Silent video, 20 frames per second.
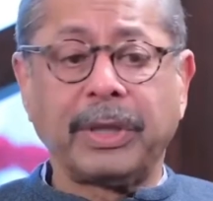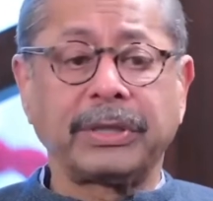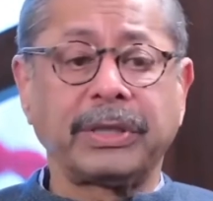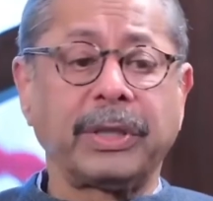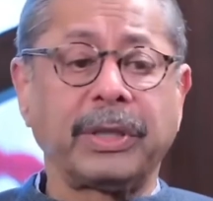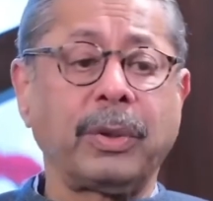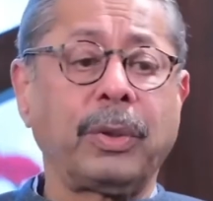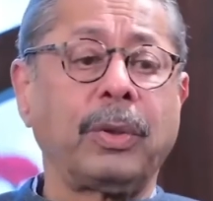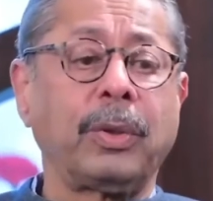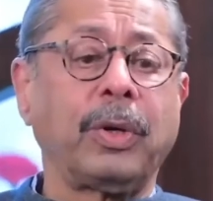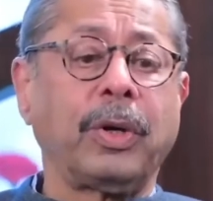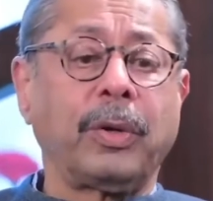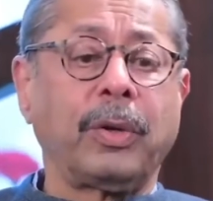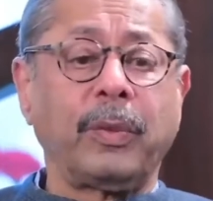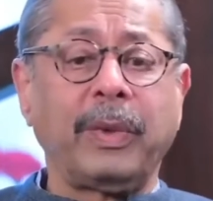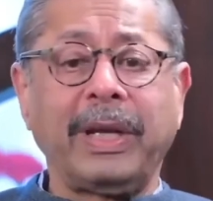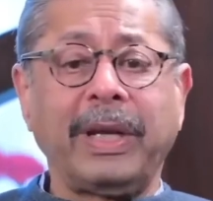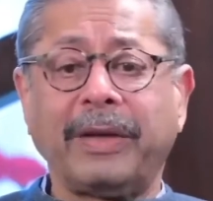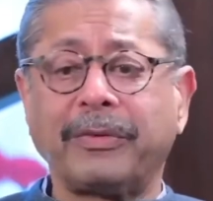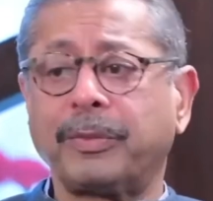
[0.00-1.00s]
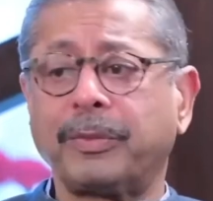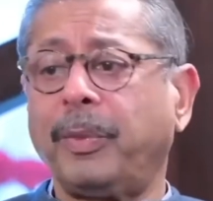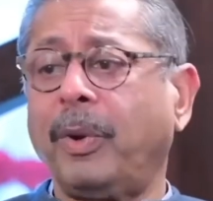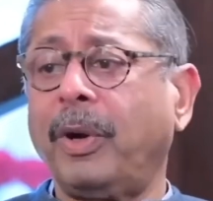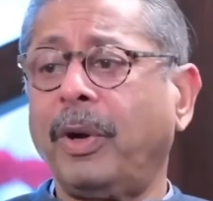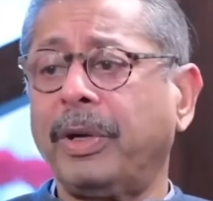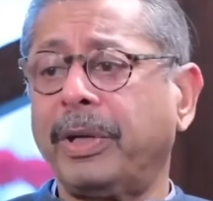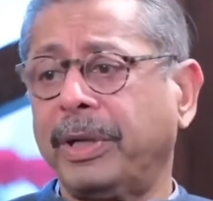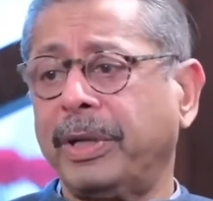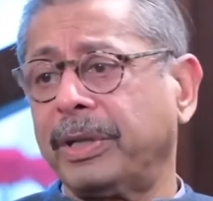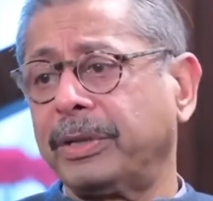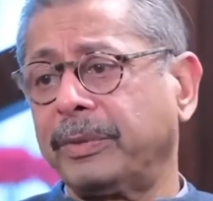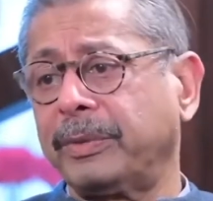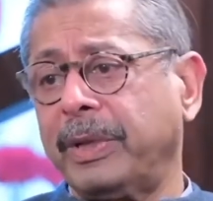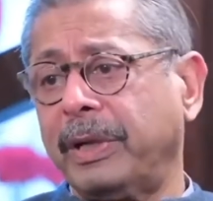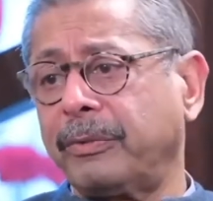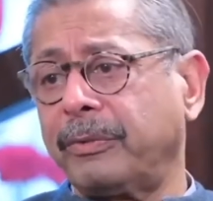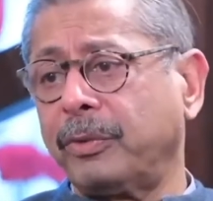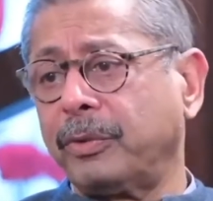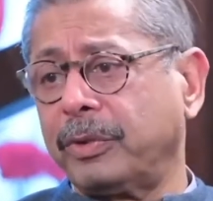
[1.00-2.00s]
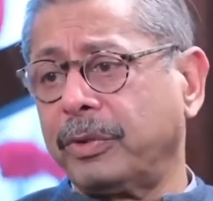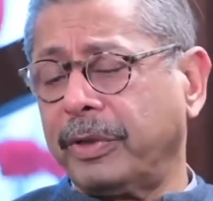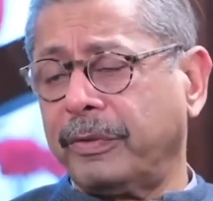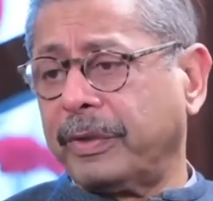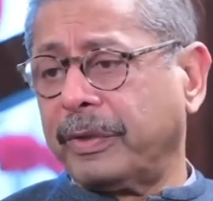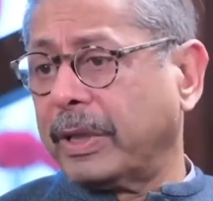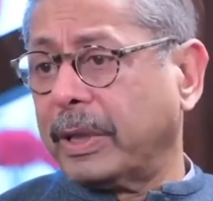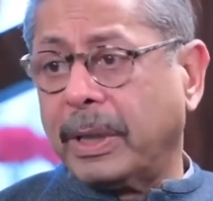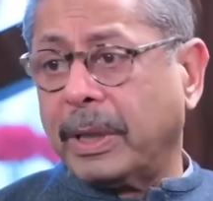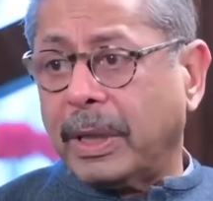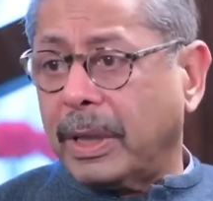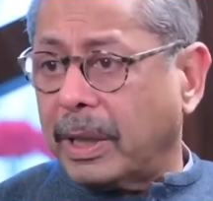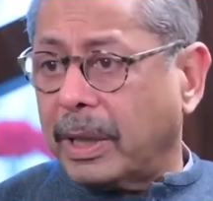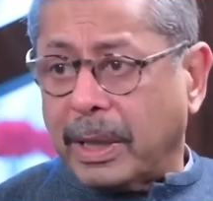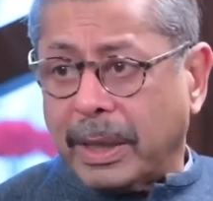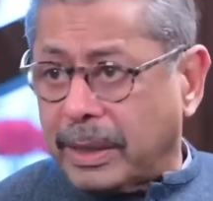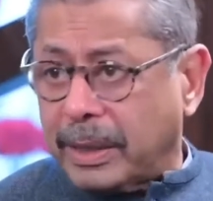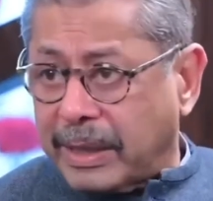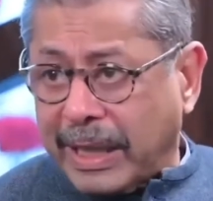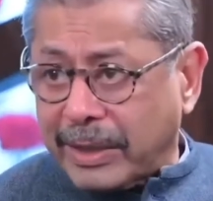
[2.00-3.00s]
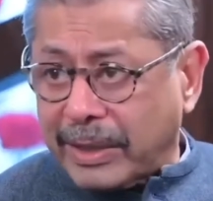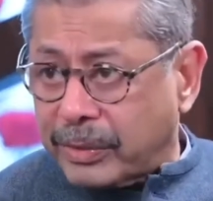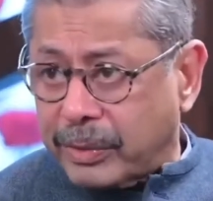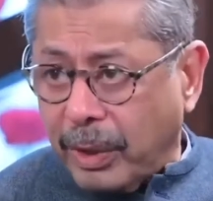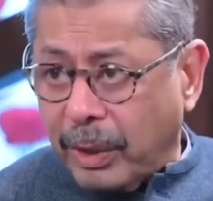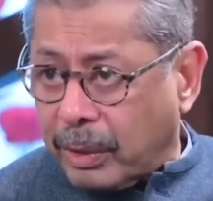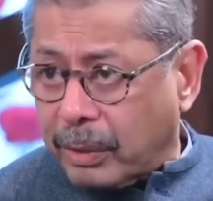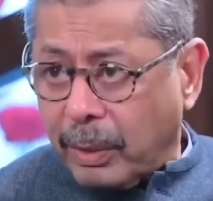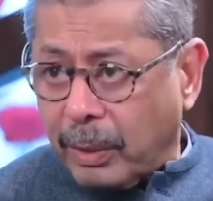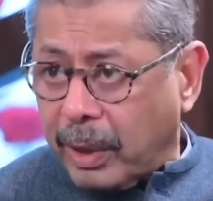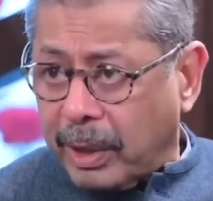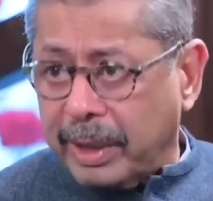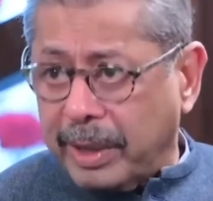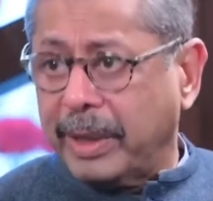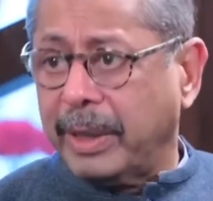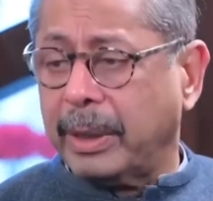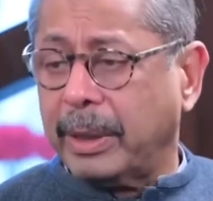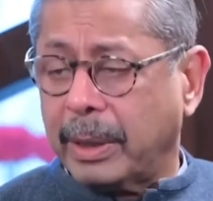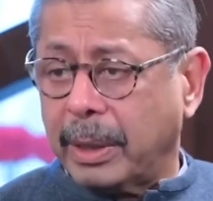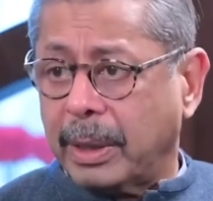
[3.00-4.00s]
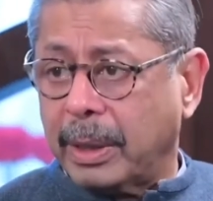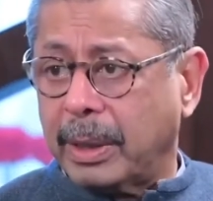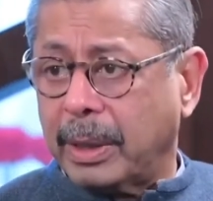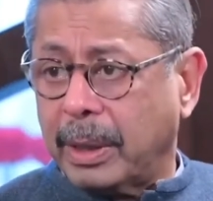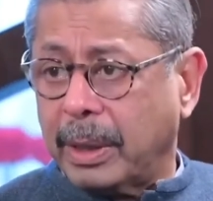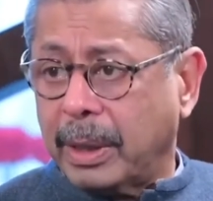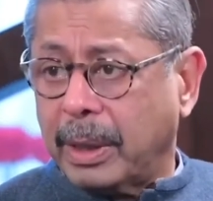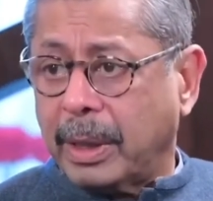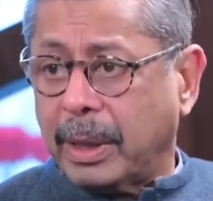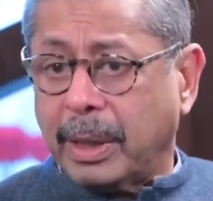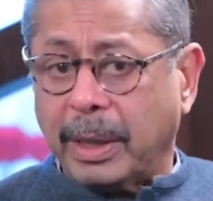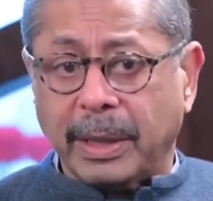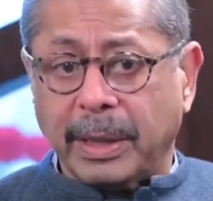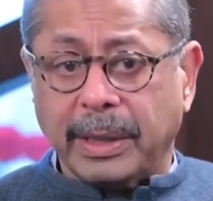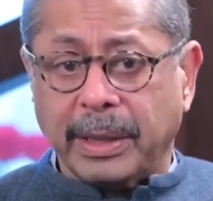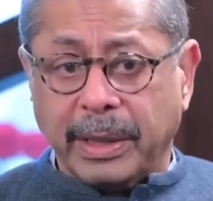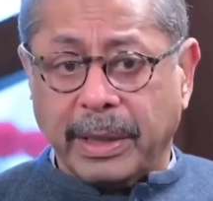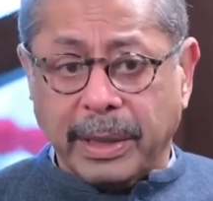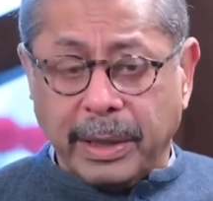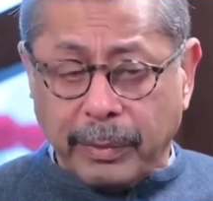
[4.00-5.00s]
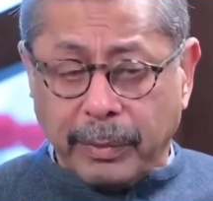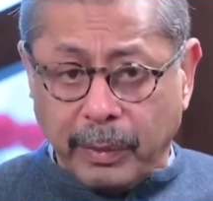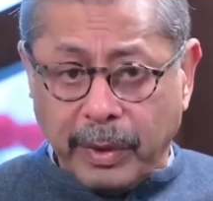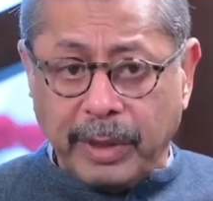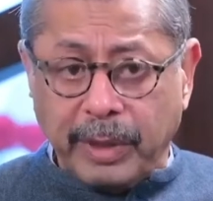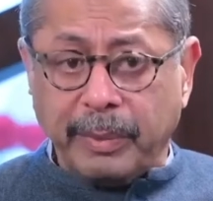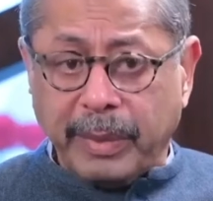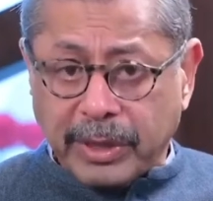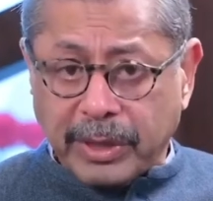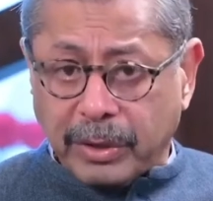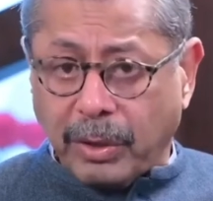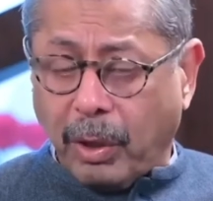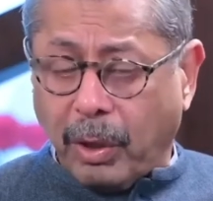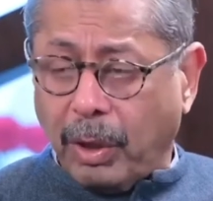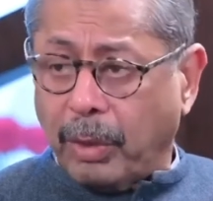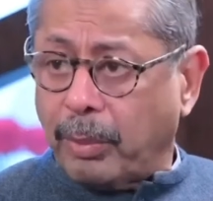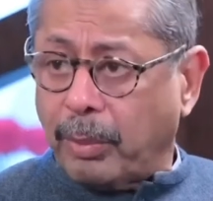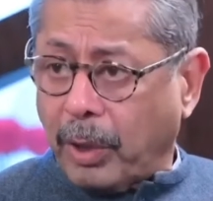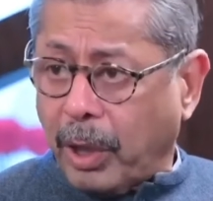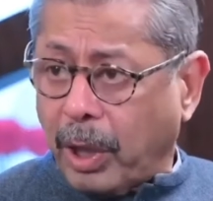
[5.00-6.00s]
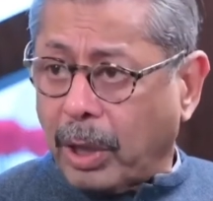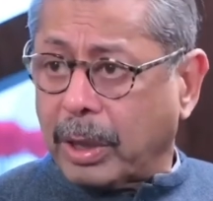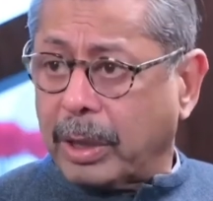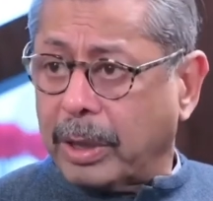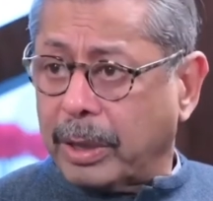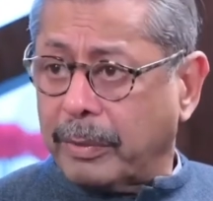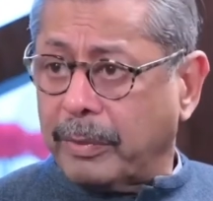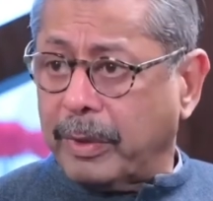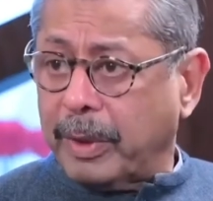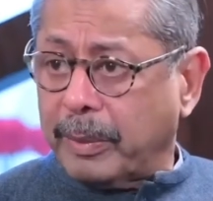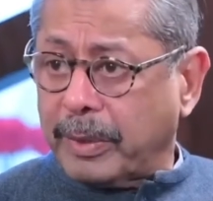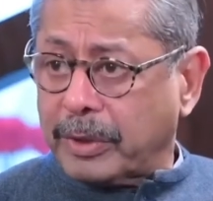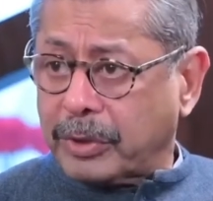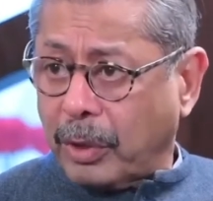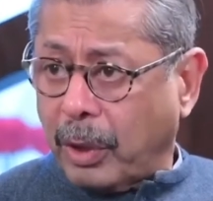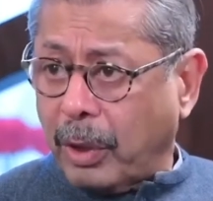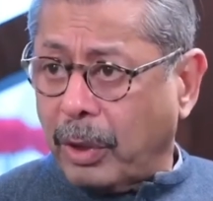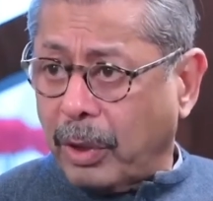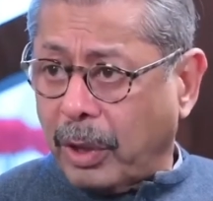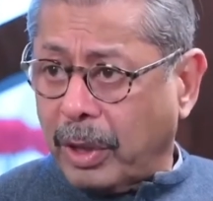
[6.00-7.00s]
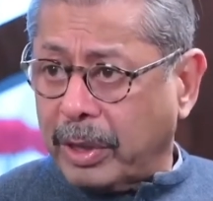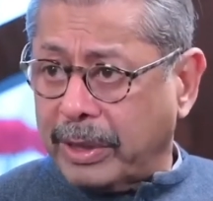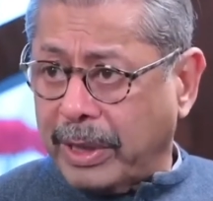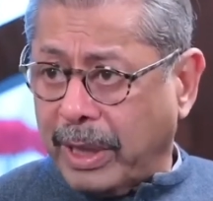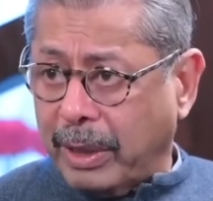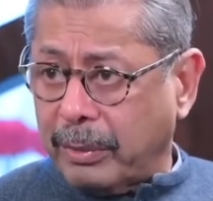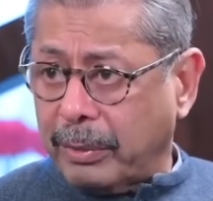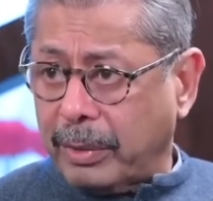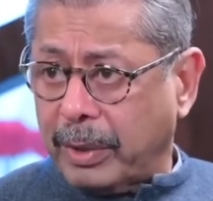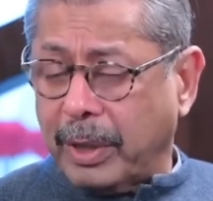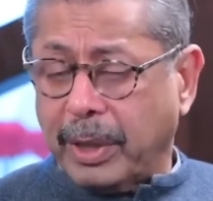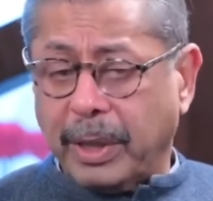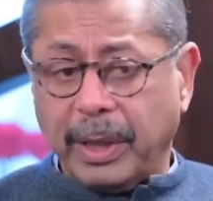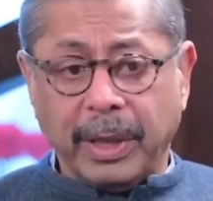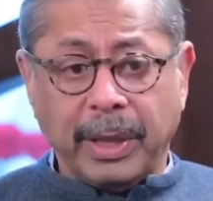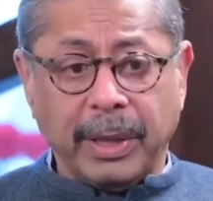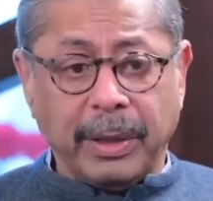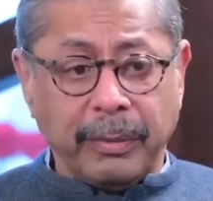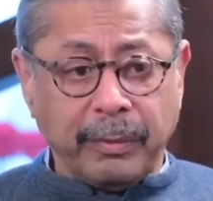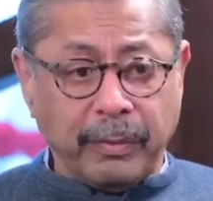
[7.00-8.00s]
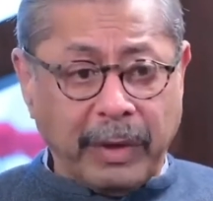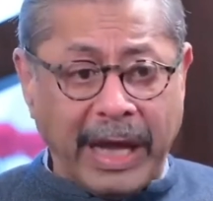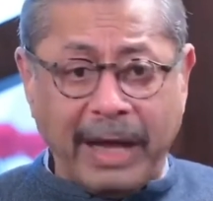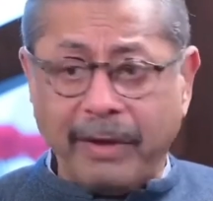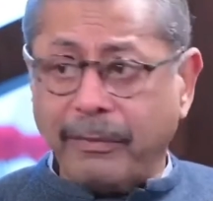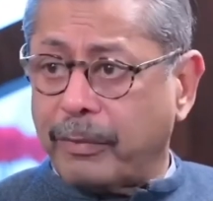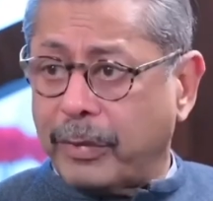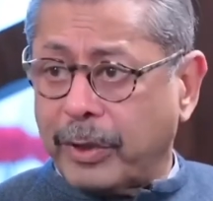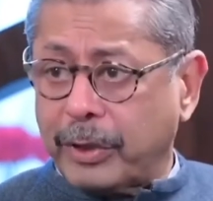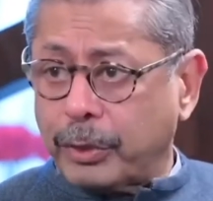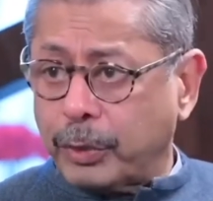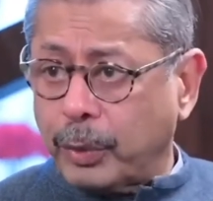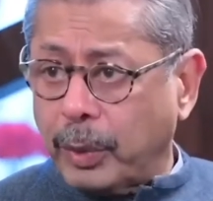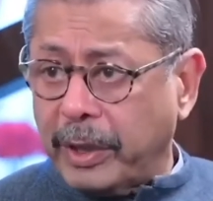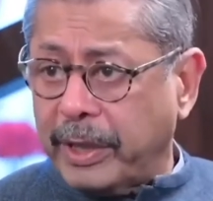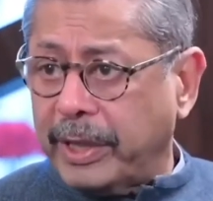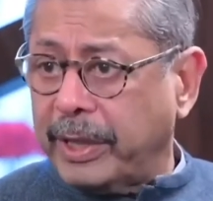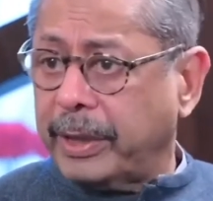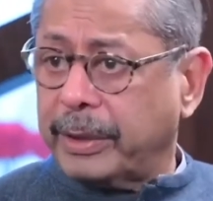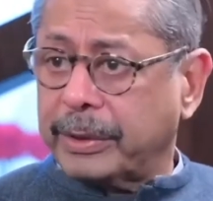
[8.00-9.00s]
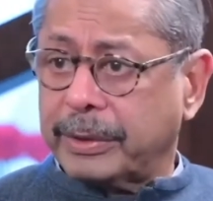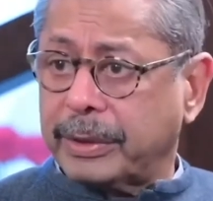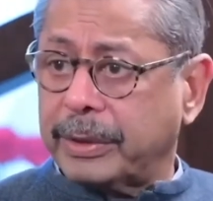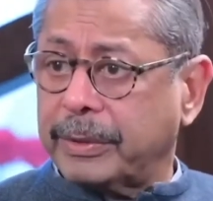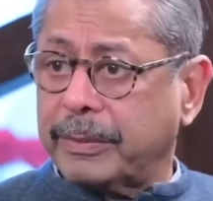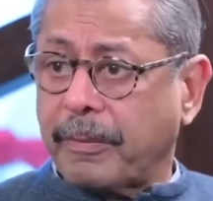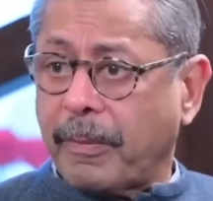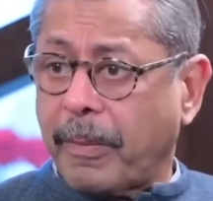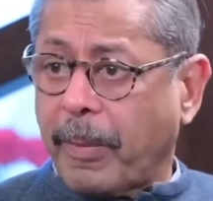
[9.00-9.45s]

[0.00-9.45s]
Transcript: are saying, oh, we'll have small dinners. We are two, three men. That's not quarantine. We must all block. We must all lock down. Have virtual dinners.